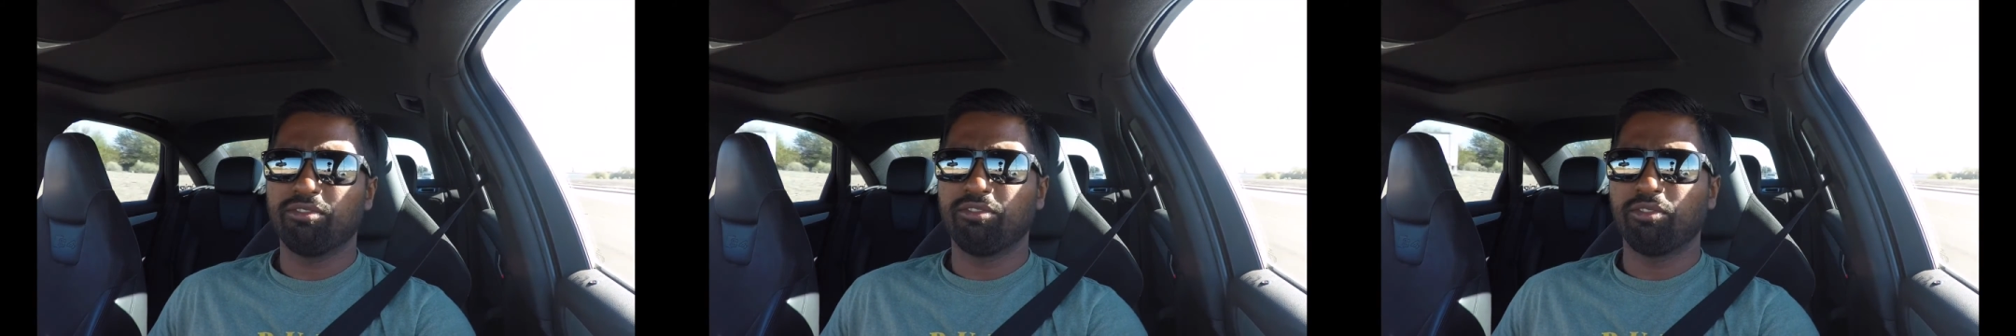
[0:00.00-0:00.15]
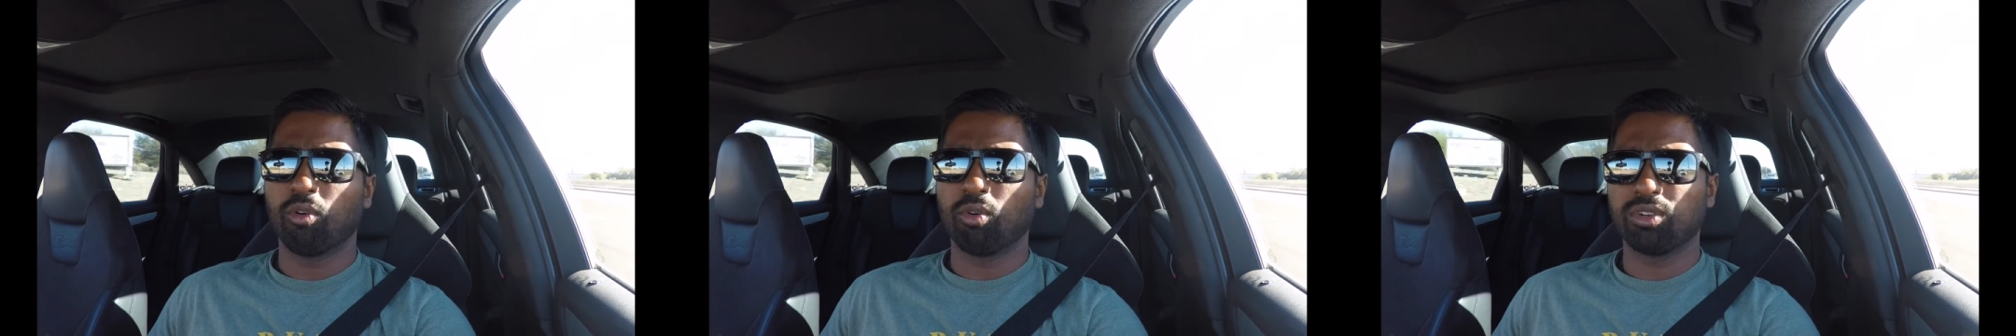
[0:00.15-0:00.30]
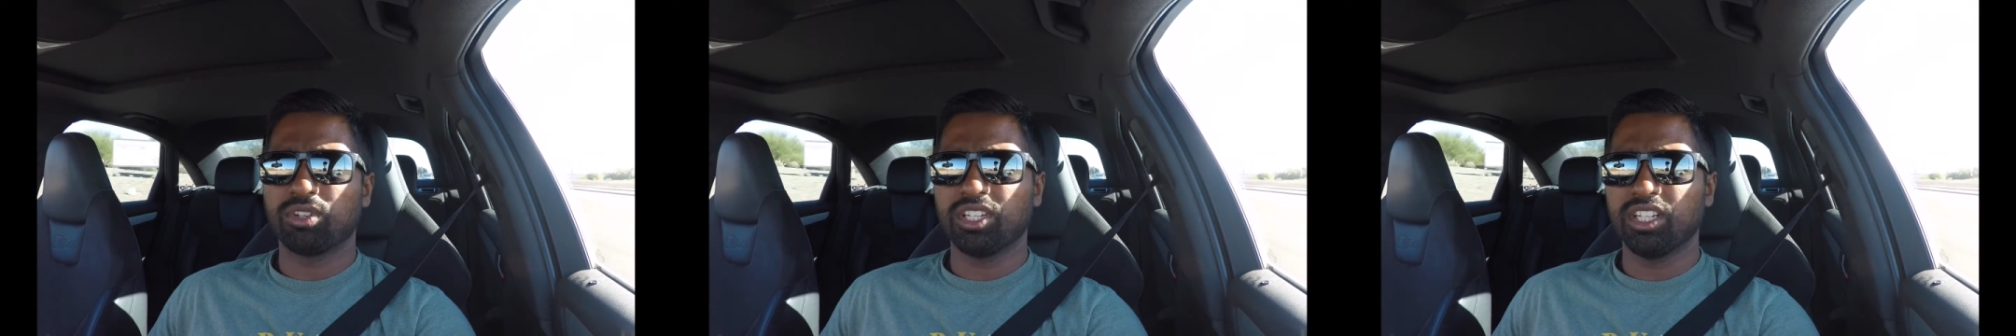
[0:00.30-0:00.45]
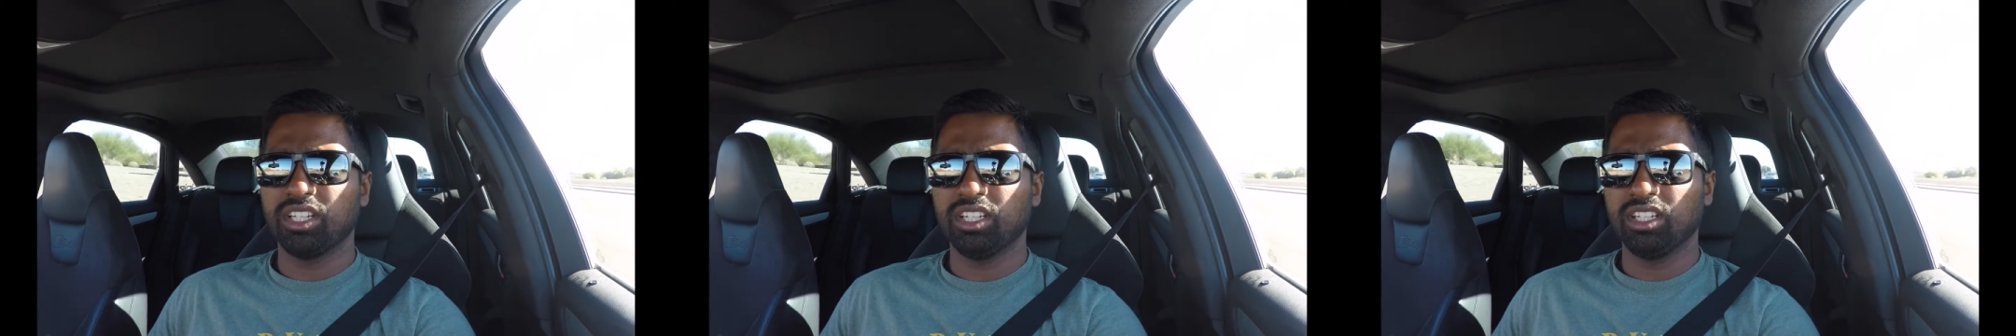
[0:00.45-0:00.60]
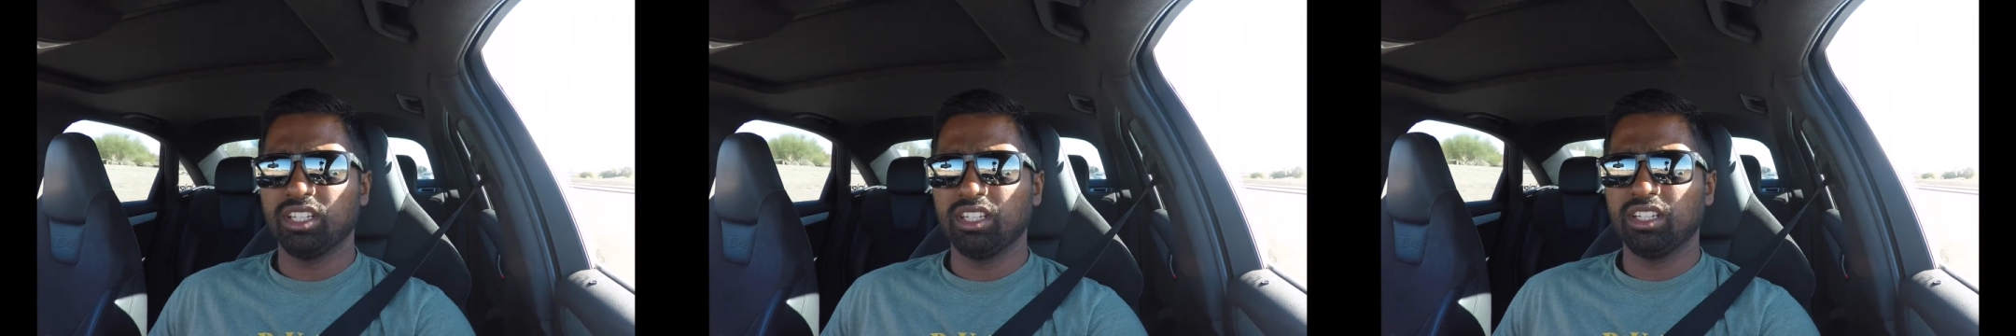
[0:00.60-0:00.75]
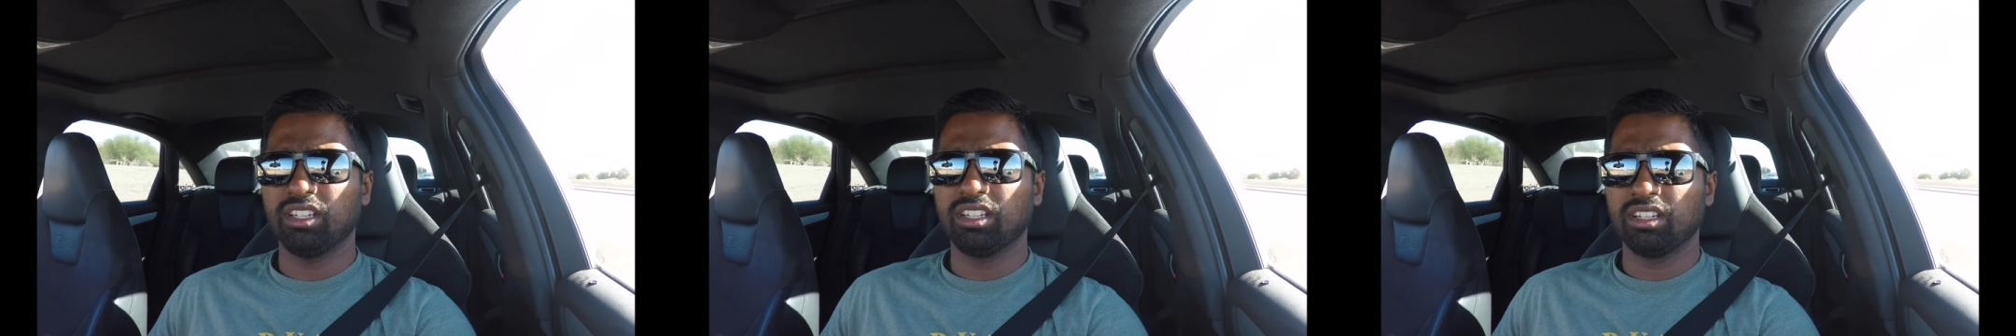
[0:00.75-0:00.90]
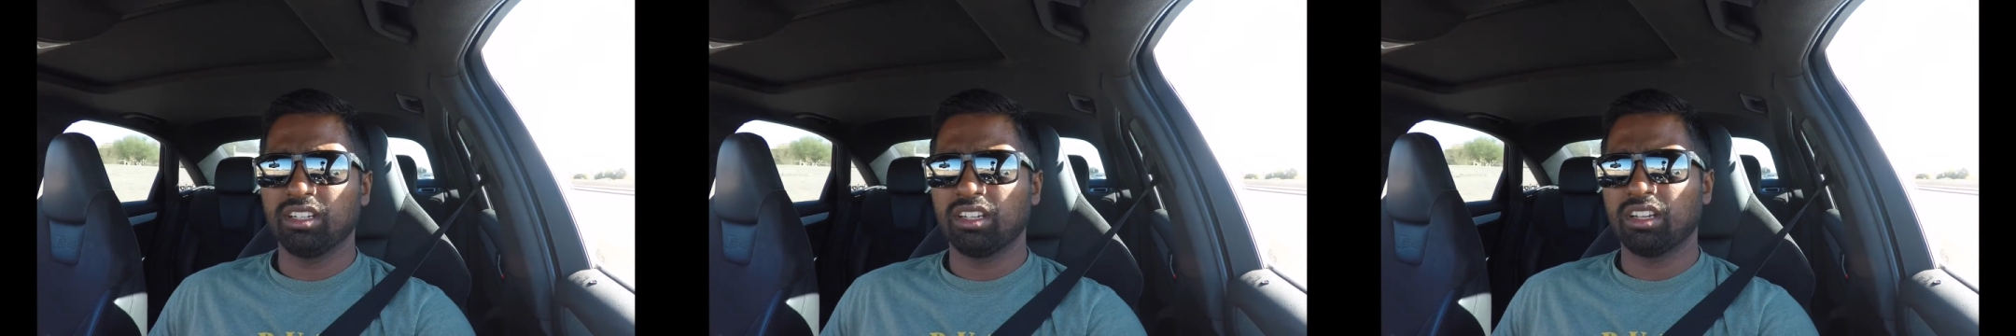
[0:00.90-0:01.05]

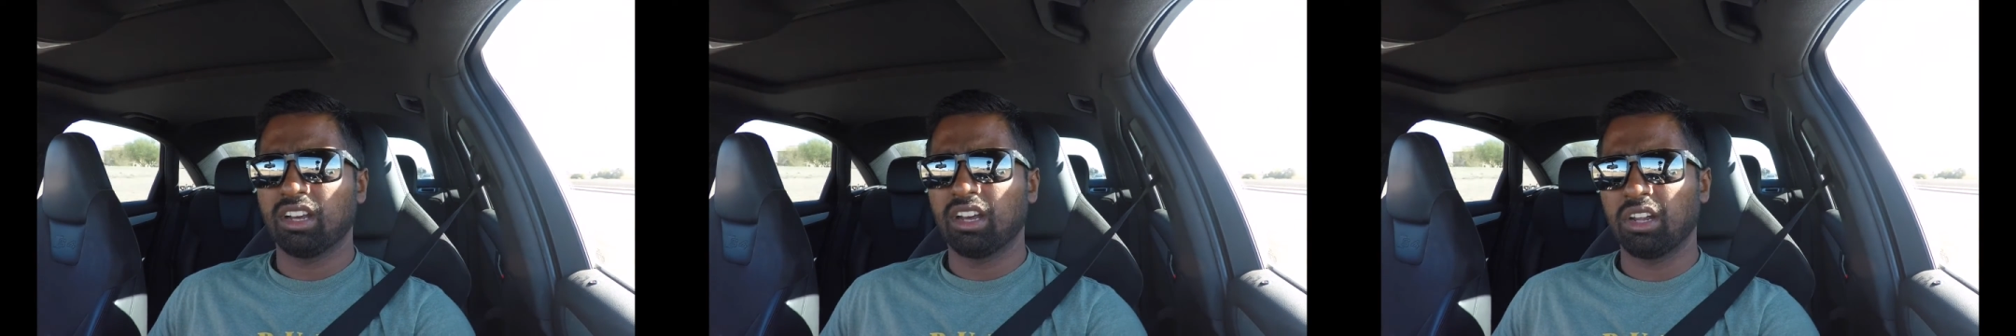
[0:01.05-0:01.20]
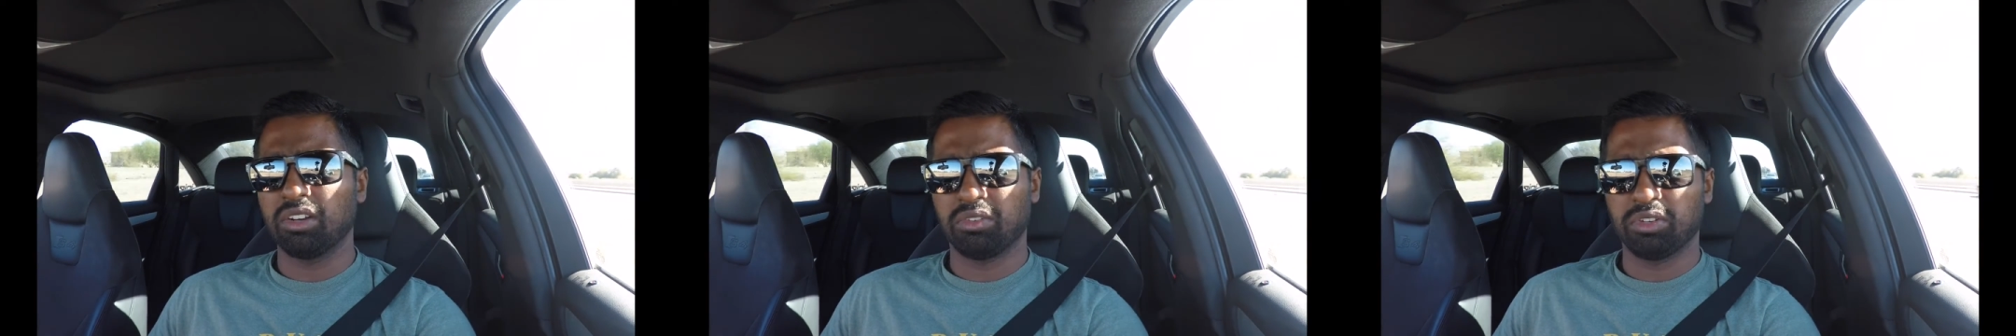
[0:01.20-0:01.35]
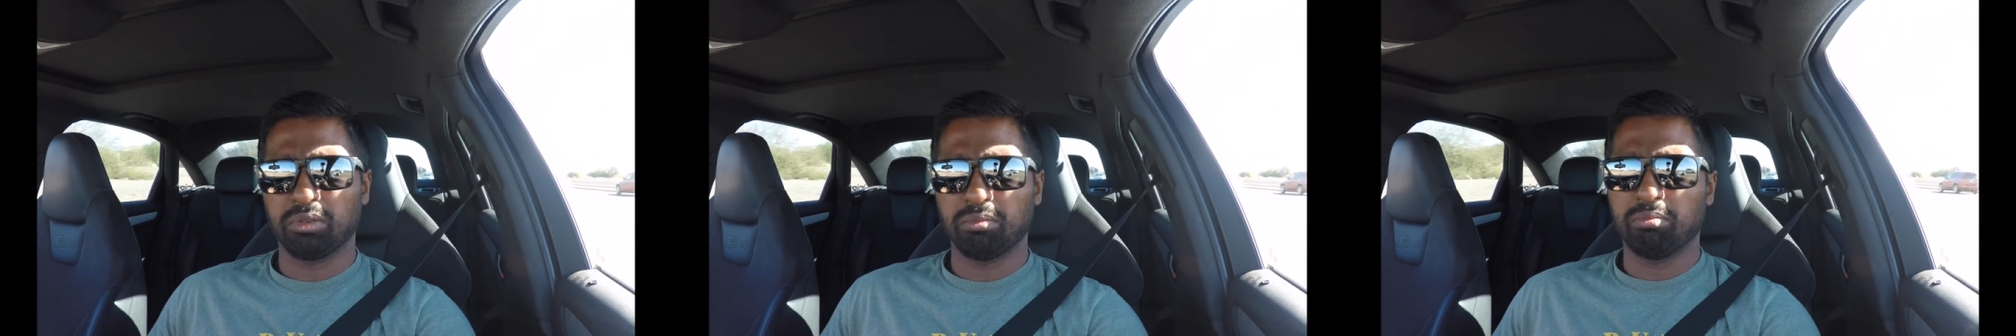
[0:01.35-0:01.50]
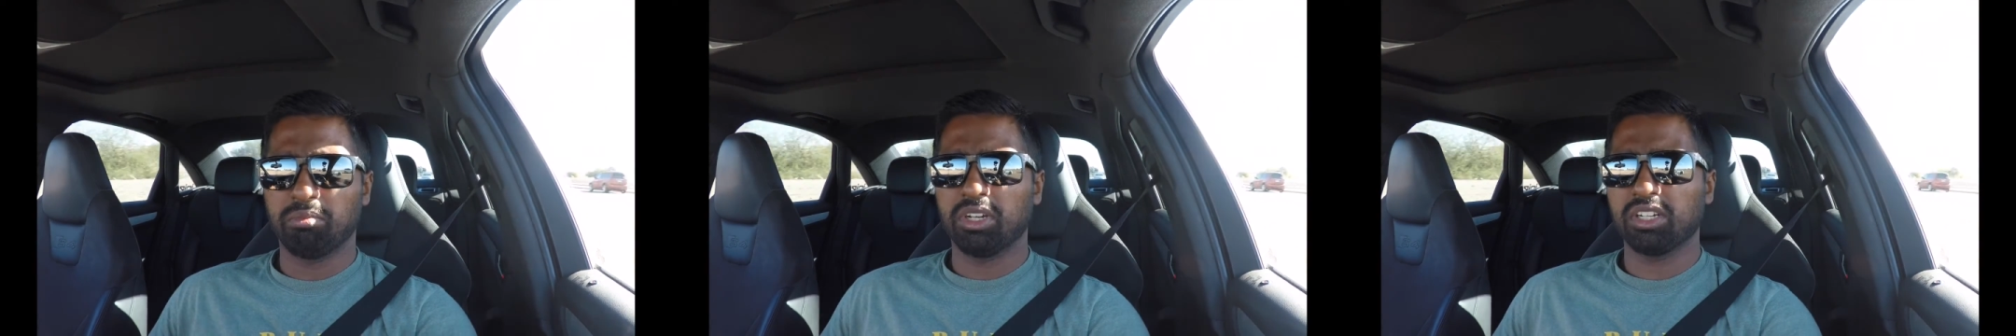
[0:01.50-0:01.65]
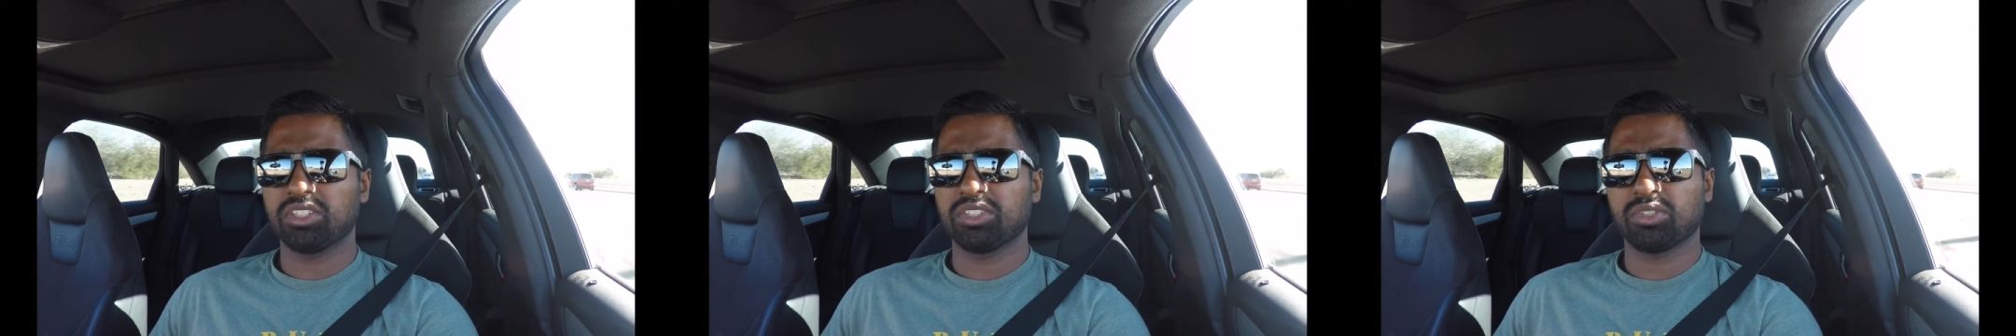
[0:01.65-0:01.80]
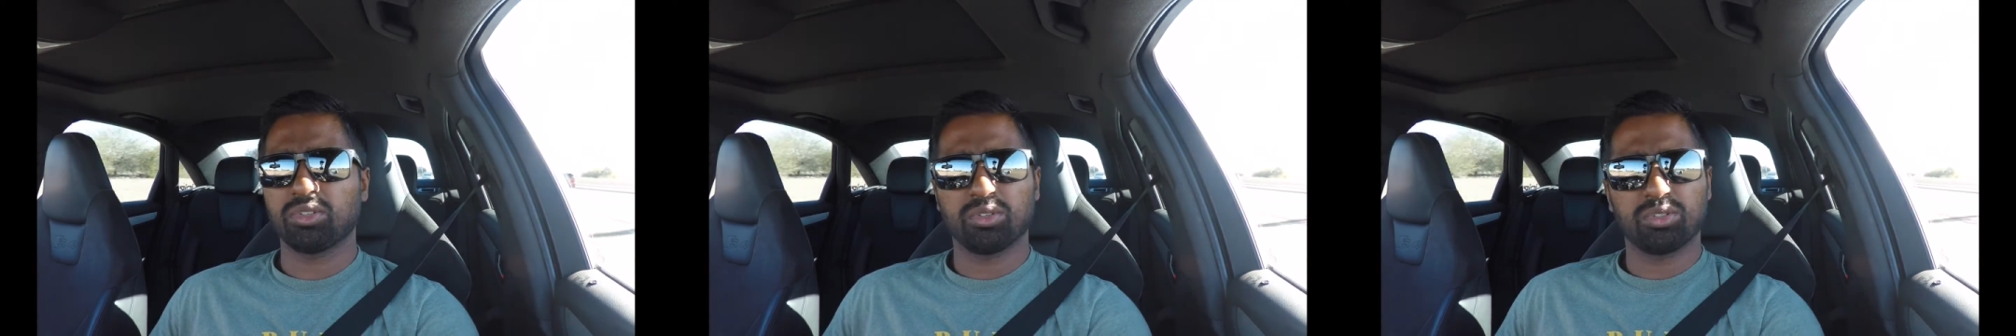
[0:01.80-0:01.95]
$1,400